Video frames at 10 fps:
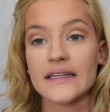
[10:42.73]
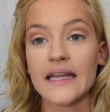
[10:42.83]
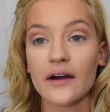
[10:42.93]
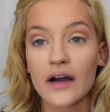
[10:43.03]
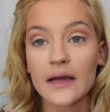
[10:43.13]

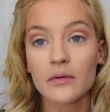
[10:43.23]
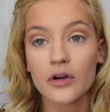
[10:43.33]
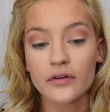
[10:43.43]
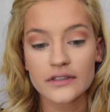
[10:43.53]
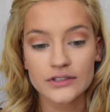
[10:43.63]
Now I'm
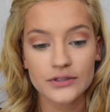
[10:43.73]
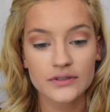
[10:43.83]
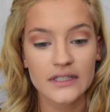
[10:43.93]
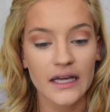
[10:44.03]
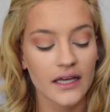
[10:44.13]
going
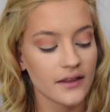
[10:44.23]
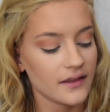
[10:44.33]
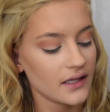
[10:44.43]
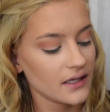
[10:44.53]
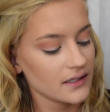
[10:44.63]
to take
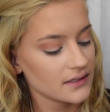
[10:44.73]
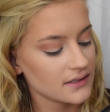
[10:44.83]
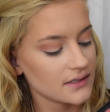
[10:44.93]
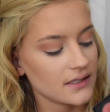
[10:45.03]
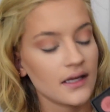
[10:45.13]

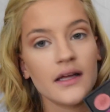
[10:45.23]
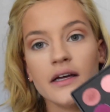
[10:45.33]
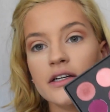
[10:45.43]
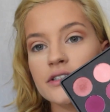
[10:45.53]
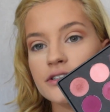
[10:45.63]
this
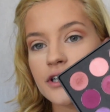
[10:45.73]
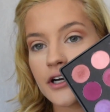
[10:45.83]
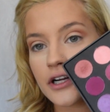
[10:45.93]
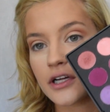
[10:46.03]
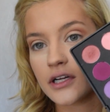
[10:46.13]

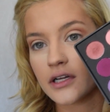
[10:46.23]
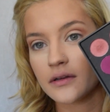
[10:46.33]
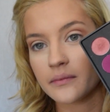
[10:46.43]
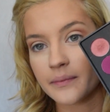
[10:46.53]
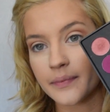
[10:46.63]
dark
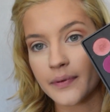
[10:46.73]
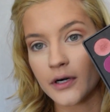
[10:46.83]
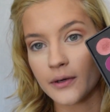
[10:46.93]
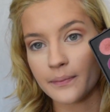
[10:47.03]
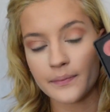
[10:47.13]

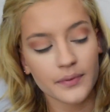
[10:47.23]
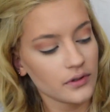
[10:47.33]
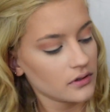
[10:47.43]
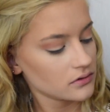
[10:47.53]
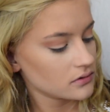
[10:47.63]

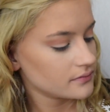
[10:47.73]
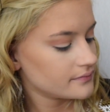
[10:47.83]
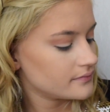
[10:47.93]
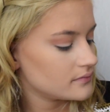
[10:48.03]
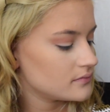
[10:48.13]
purple,
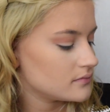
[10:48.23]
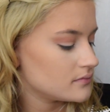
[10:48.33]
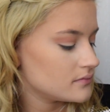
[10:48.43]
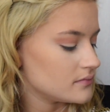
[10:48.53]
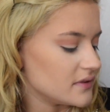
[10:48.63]

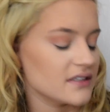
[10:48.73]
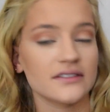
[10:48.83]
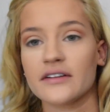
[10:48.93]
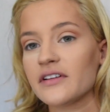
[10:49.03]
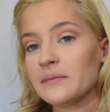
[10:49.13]
yeah,
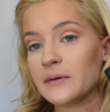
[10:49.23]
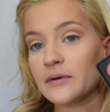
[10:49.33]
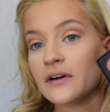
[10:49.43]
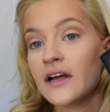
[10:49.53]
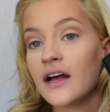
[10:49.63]
it's definitely
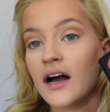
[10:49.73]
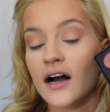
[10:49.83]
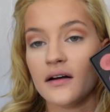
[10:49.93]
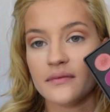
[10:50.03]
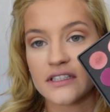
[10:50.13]
purple.
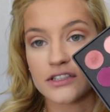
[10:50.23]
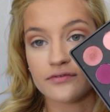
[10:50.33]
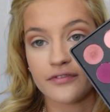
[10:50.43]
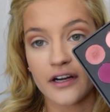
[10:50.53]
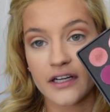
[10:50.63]
This is
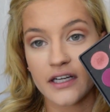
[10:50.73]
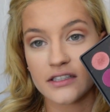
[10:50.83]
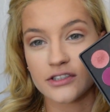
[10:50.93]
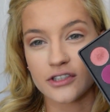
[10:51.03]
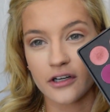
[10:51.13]

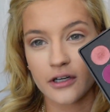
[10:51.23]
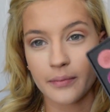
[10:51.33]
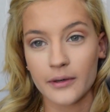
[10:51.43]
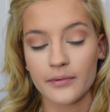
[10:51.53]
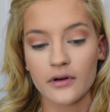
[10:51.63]
very dark
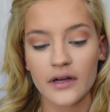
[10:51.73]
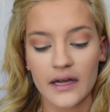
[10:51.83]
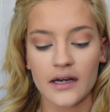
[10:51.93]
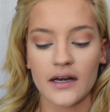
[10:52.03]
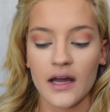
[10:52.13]
purple,
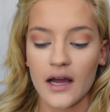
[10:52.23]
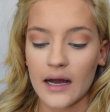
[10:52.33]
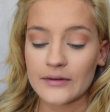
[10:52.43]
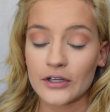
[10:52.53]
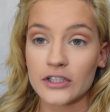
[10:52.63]
and
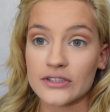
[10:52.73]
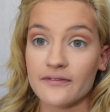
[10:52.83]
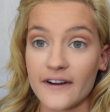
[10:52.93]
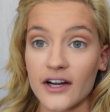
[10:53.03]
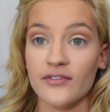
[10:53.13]
I'm going to use a
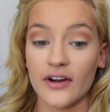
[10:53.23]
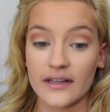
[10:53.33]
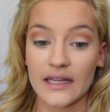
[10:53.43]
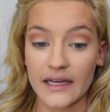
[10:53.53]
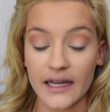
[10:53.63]
very,
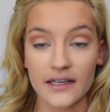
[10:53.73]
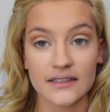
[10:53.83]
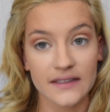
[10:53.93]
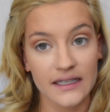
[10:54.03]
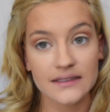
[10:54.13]
very light hand
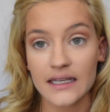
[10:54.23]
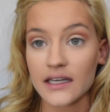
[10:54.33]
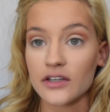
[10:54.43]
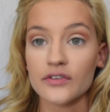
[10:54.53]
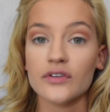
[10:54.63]
because, like I
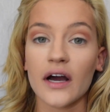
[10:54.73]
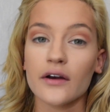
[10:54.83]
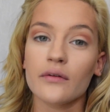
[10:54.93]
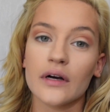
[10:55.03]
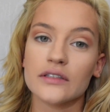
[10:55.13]
said, I
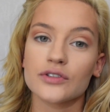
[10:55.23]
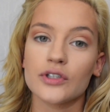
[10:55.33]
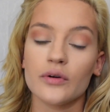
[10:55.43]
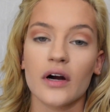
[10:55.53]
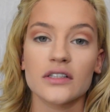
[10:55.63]
don't want
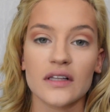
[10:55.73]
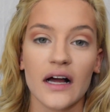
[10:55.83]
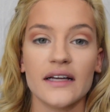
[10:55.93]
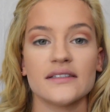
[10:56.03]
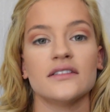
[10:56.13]
too harsh
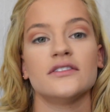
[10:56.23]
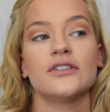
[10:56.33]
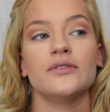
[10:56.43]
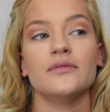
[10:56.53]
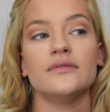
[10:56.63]
lines and
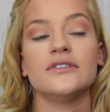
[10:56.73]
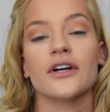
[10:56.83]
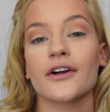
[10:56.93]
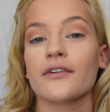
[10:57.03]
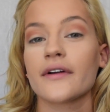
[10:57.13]
too
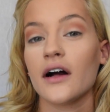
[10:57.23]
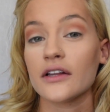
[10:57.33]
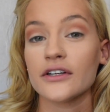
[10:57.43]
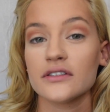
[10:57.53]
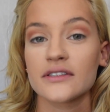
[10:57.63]
dark of
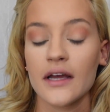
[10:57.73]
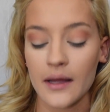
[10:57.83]
colors,